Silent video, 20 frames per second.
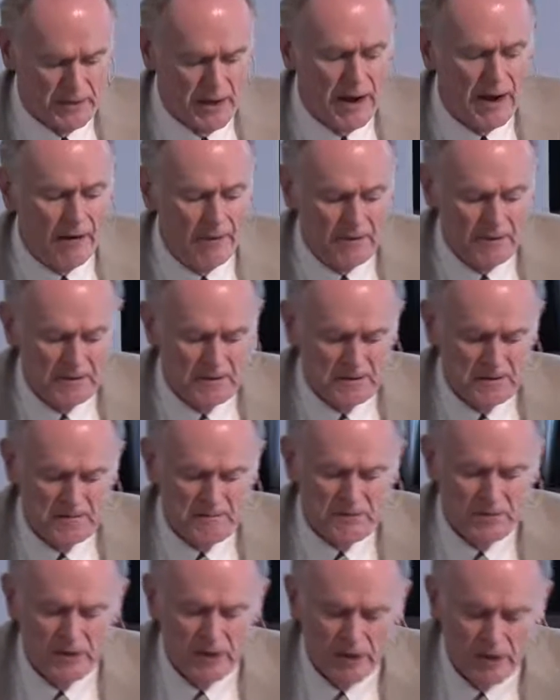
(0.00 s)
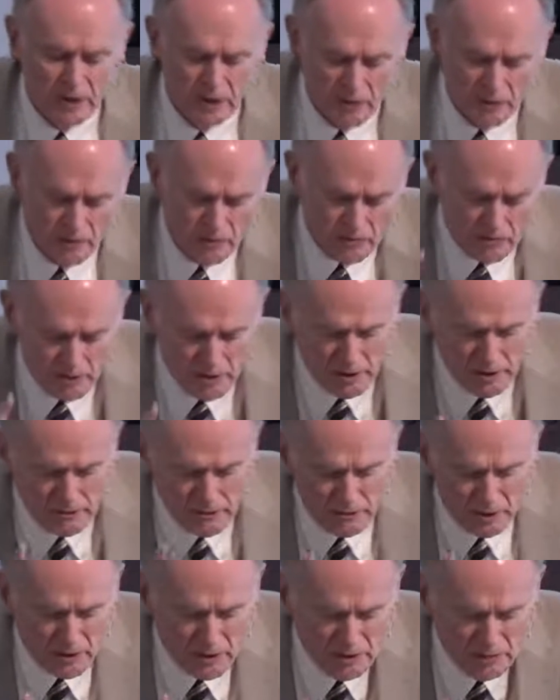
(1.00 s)
Now,
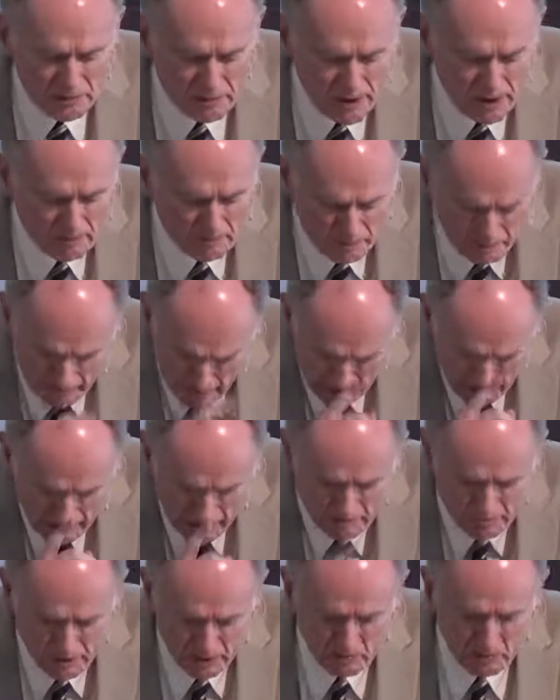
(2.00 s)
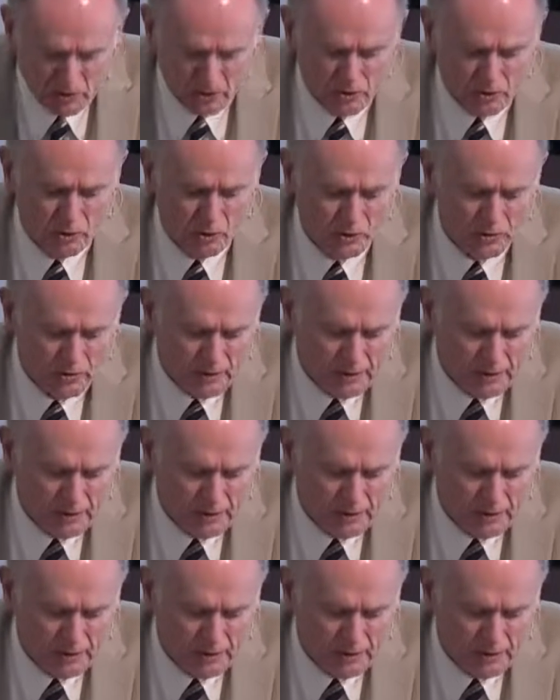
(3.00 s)
here's a contemporary biblical